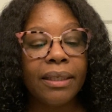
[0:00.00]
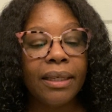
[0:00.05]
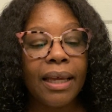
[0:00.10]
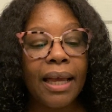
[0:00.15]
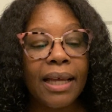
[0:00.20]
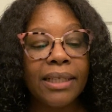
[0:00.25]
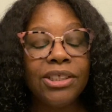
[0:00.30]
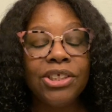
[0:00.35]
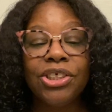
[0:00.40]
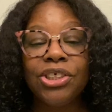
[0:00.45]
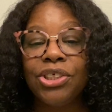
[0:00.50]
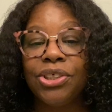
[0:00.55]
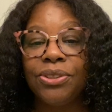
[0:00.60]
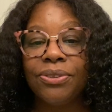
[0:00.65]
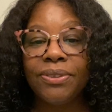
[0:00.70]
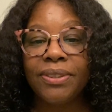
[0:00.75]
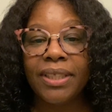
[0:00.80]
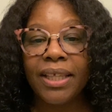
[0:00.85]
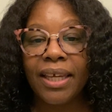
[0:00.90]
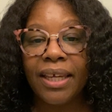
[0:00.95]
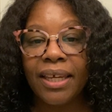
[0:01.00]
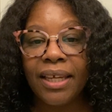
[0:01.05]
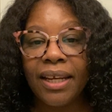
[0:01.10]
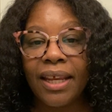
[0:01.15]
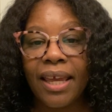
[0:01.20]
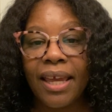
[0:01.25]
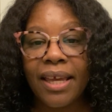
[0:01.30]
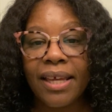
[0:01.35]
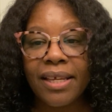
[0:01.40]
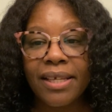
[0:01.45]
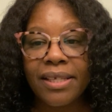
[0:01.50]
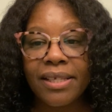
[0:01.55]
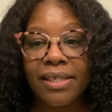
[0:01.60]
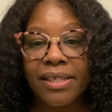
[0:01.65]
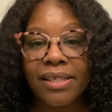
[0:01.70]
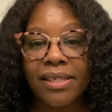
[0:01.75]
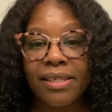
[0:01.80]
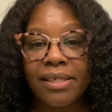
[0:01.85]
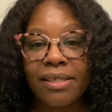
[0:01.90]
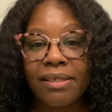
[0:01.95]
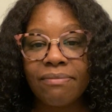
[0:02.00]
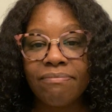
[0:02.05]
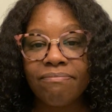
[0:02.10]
I just use that as